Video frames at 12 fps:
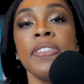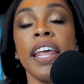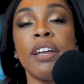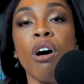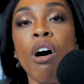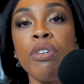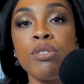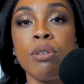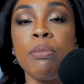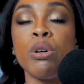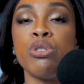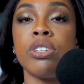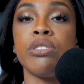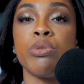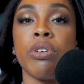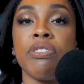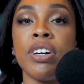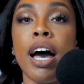And all those emotions
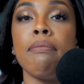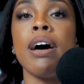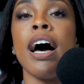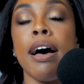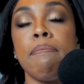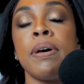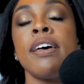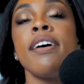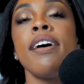sort of come up.